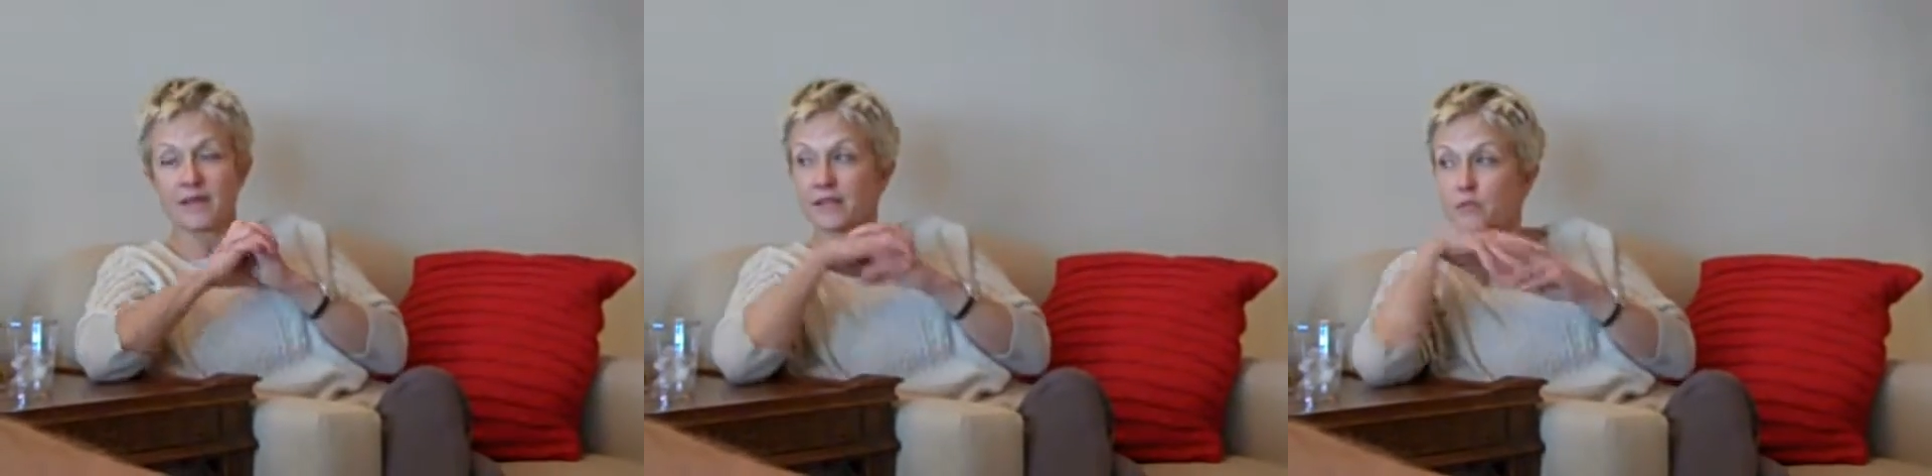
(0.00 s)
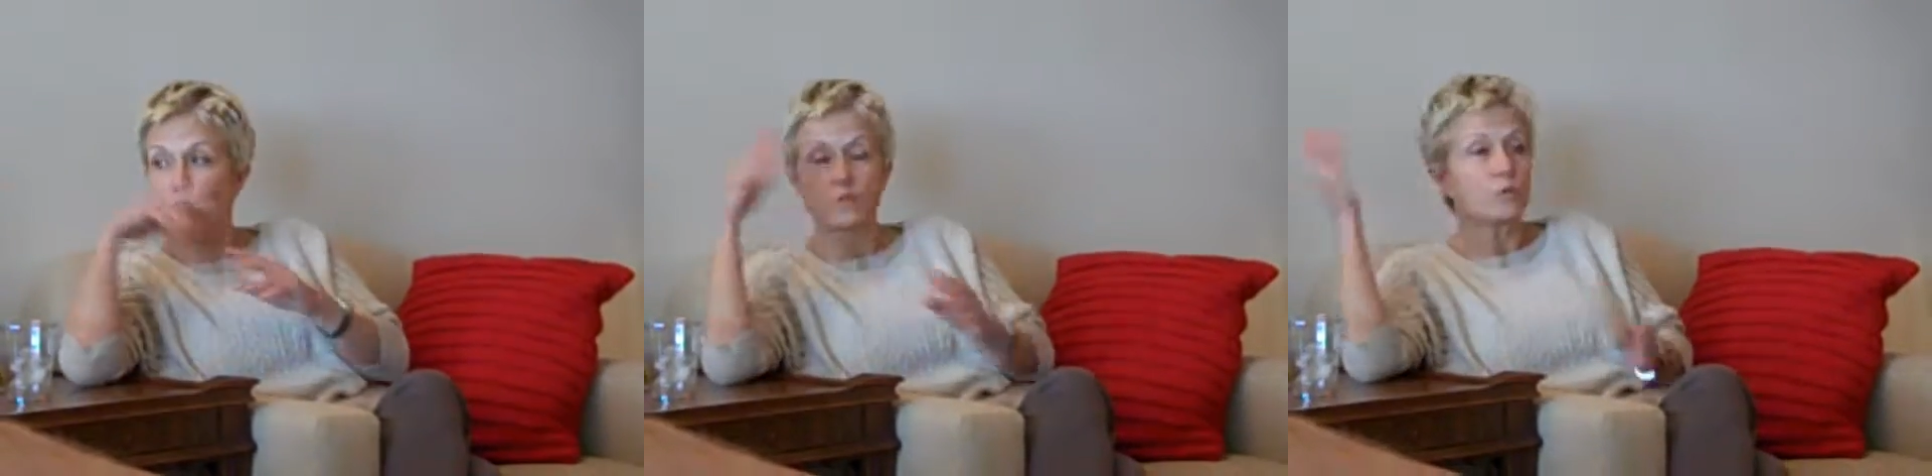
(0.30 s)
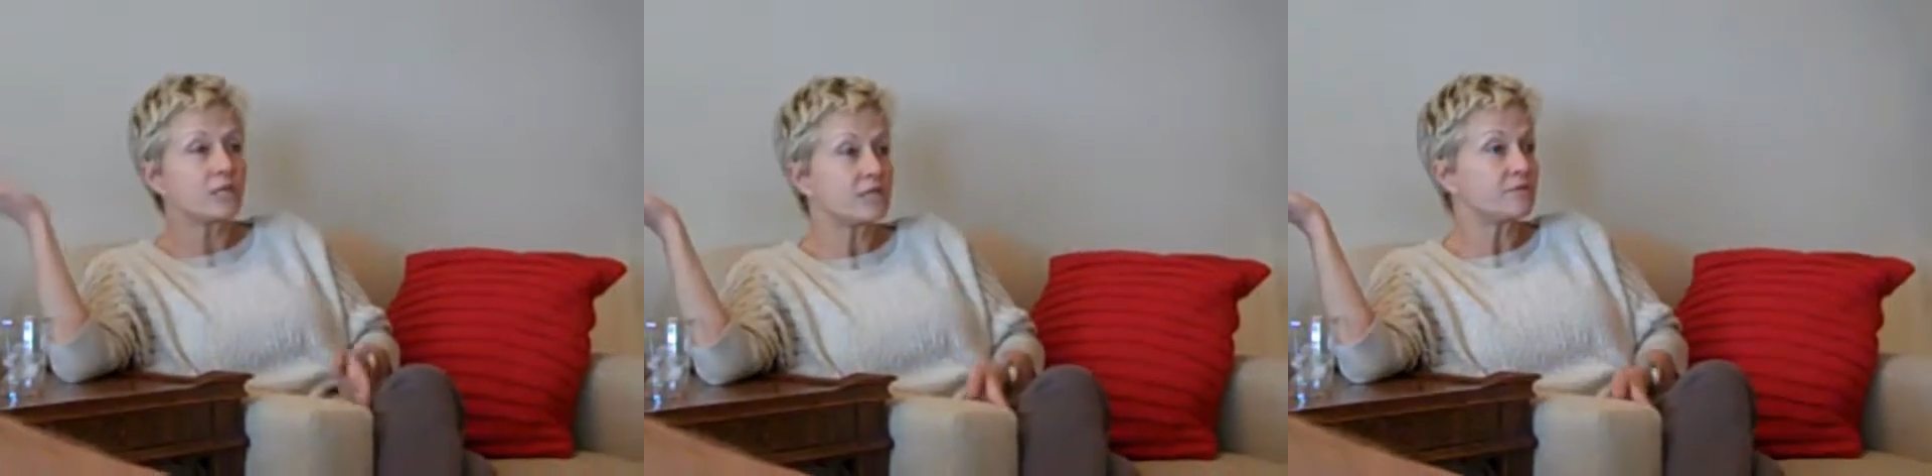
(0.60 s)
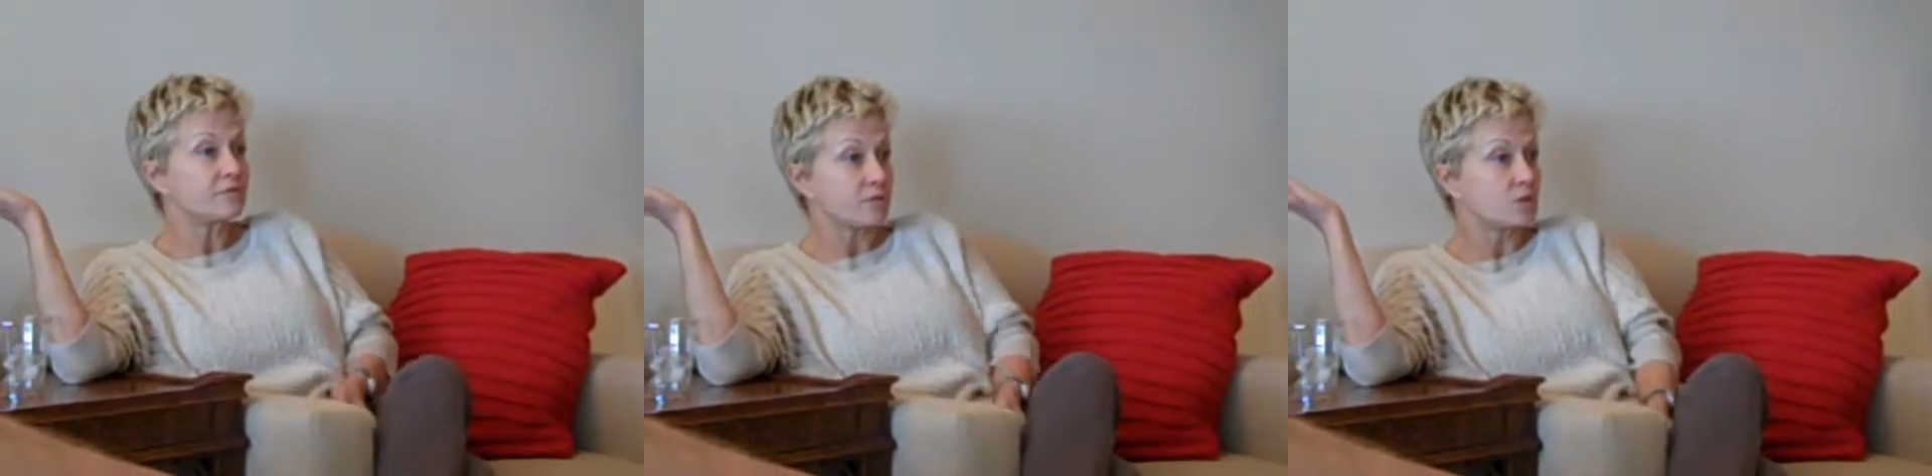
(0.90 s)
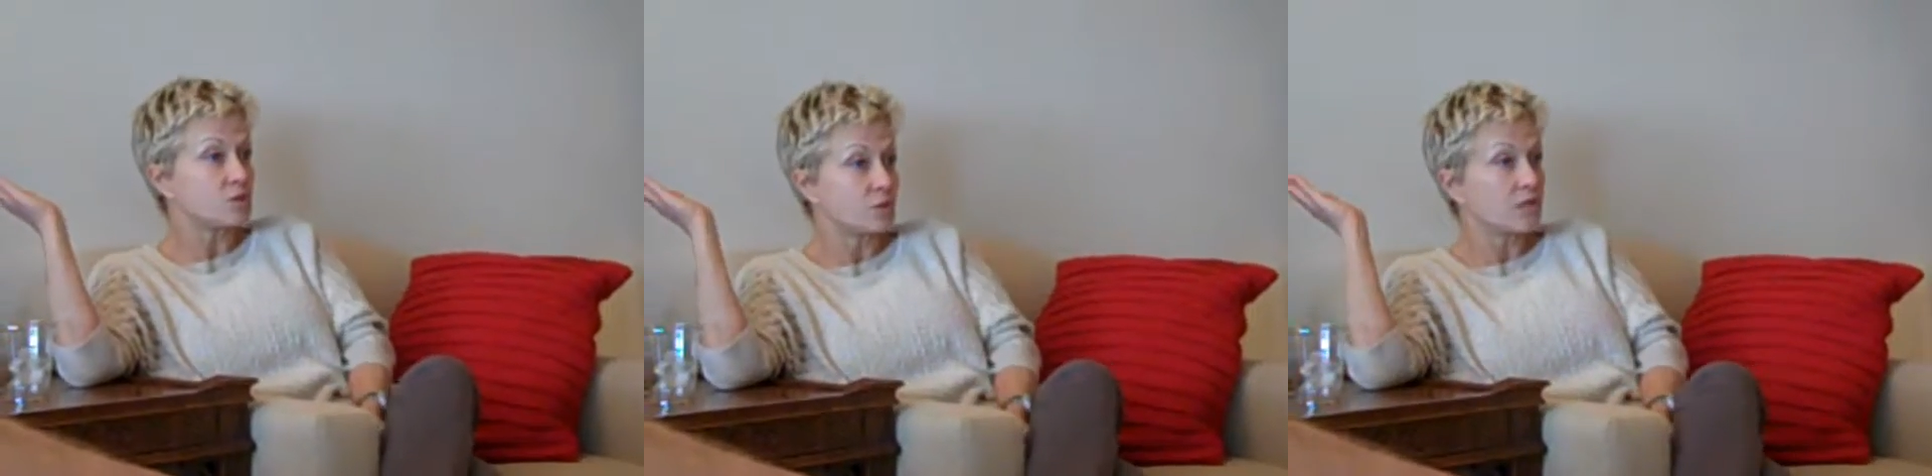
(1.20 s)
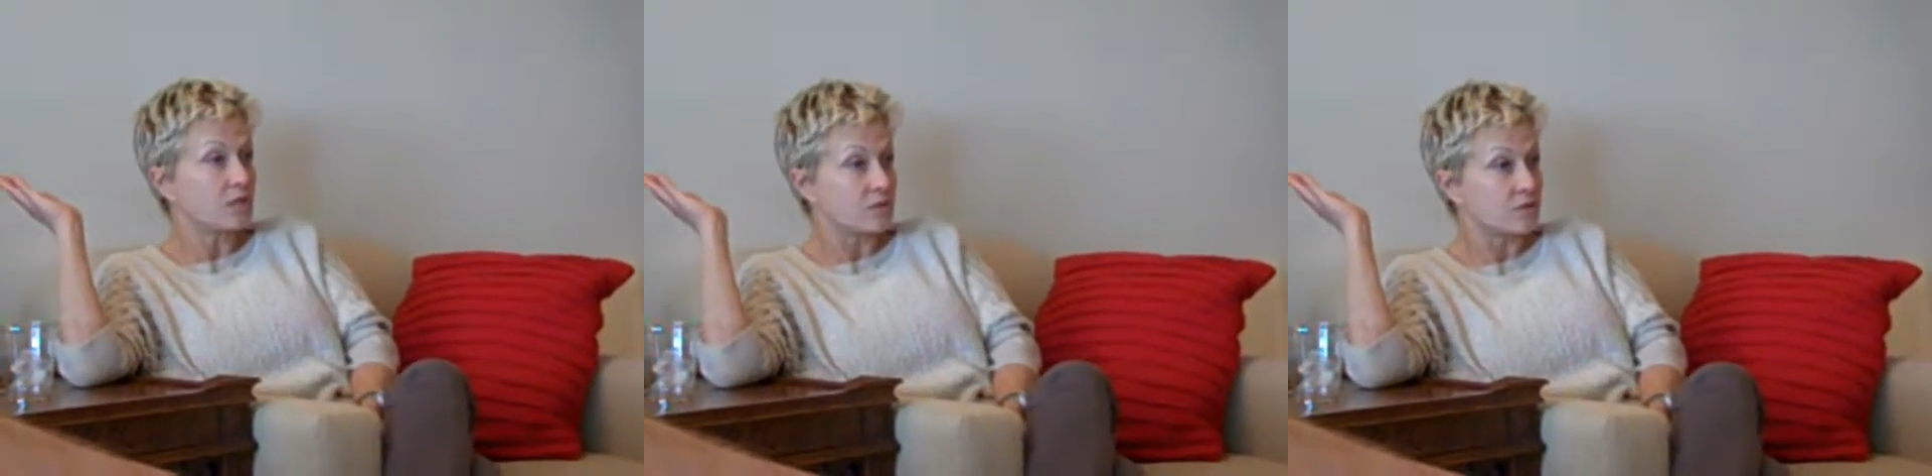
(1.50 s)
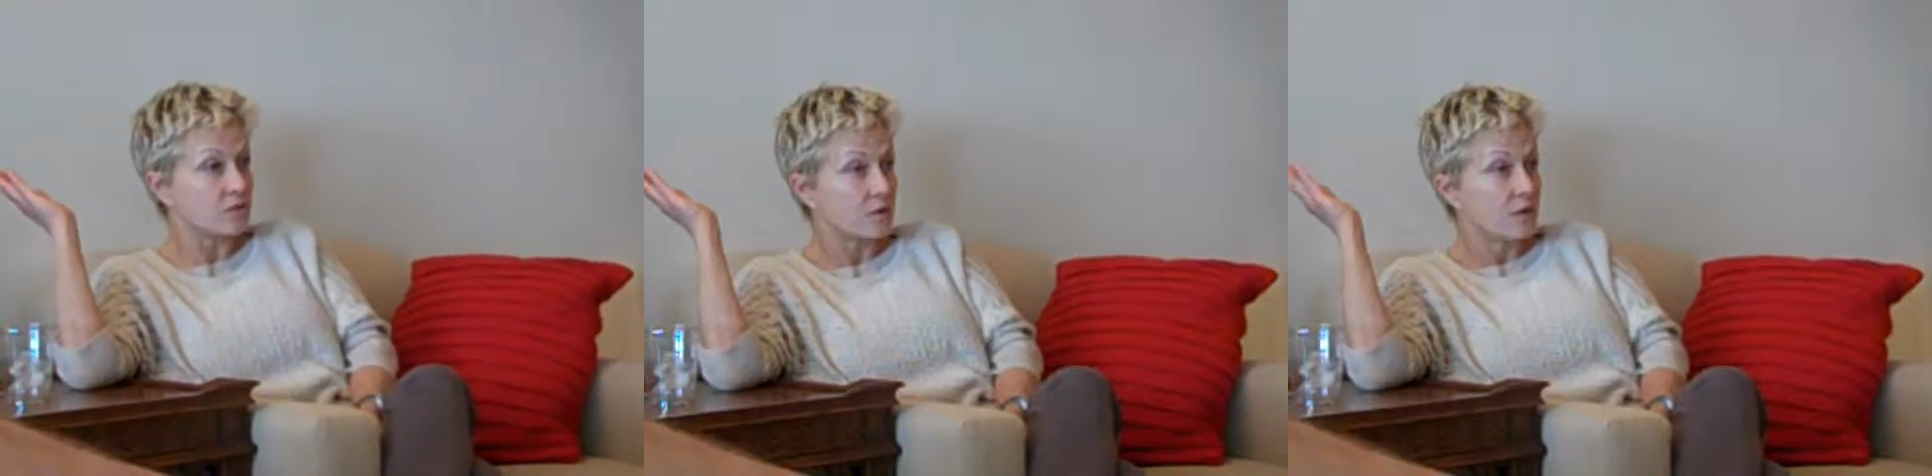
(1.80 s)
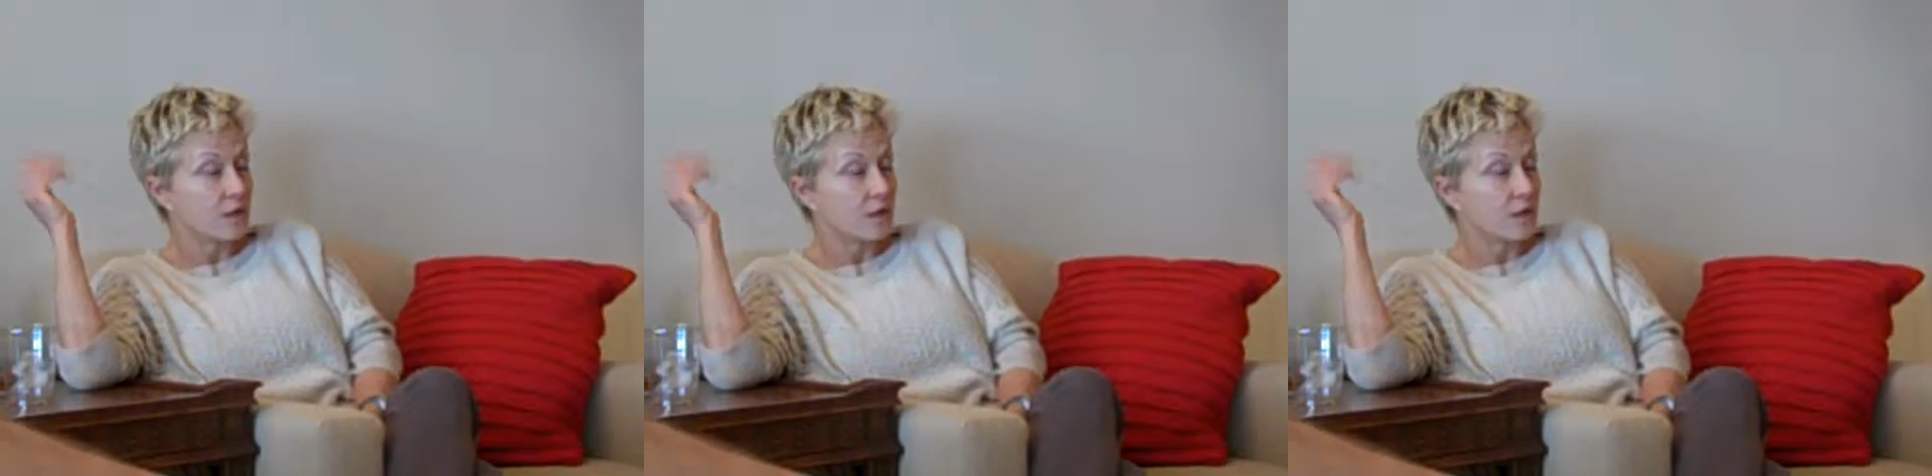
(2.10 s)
And that's what we did for 2 years.